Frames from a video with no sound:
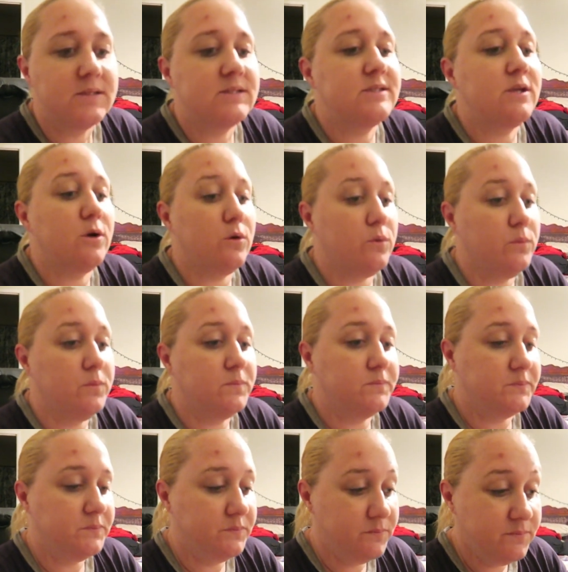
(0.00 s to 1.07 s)
so
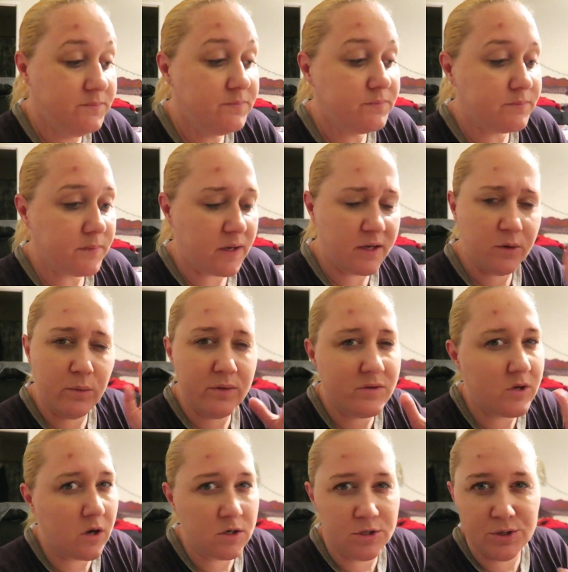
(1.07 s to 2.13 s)
I know
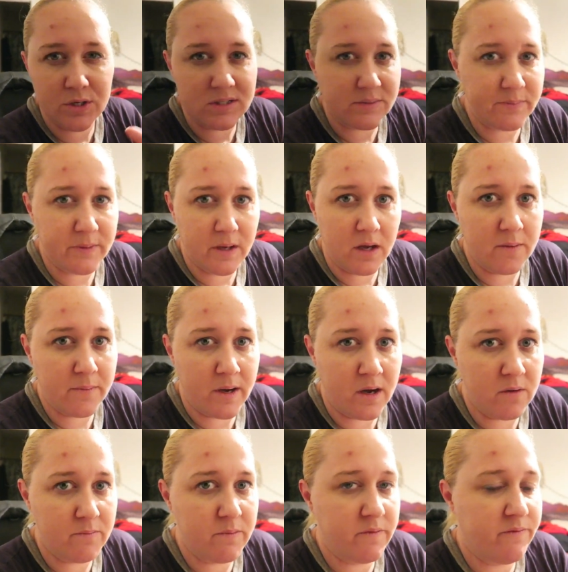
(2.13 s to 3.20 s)
we've talked to you guys
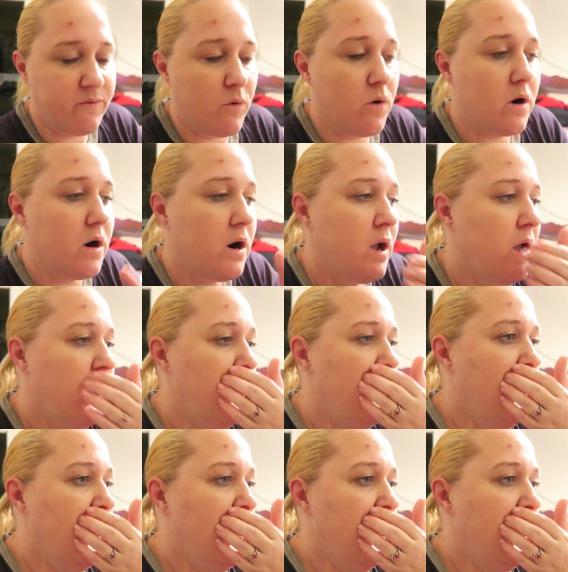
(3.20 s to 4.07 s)
about before.